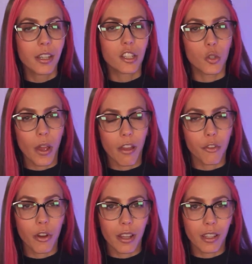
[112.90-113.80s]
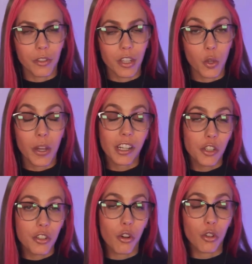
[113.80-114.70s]
to have your LLC, you can
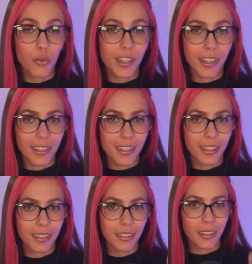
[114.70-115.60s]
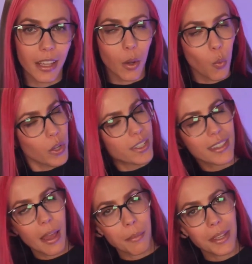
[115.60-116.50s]
actually start using it. And what does
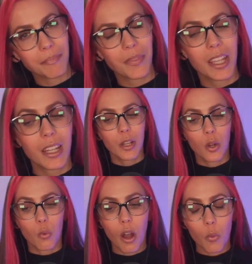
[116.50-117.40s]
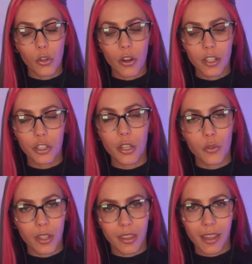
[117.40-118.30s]
that mean? Well, when you're actually
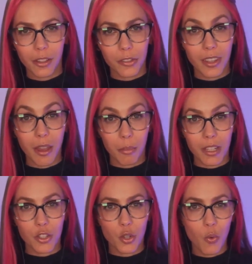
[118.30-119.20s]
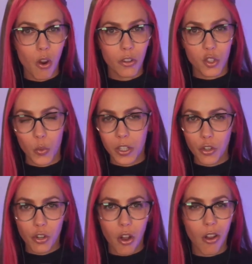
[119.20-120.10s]
using the LLC, that means you are doing
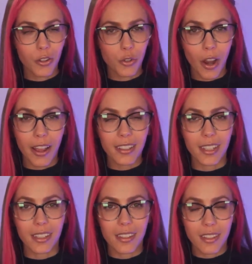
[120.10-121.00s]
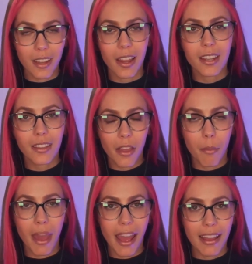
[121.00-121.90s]
your contracts and signing
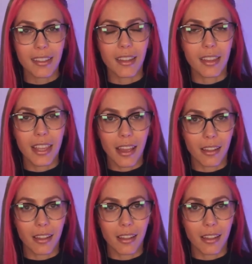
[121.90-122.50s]
them as the